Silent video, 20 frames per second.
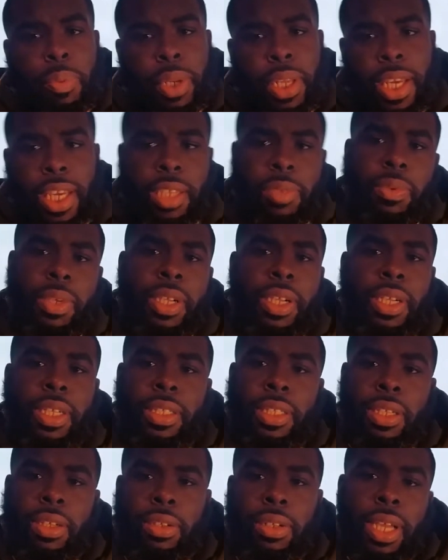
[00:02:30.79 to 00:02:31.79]
plays
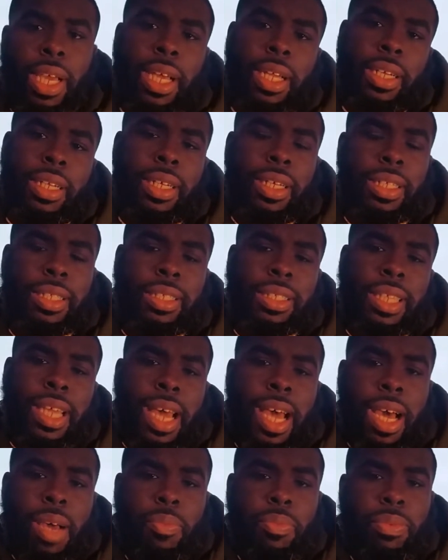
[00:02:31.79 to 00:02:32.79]
because they're not
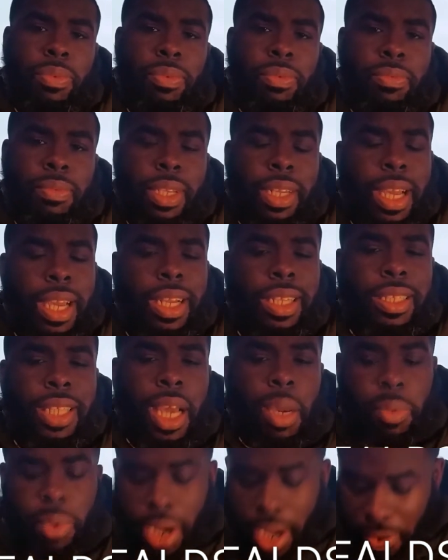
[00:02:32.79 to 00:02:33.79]
in a top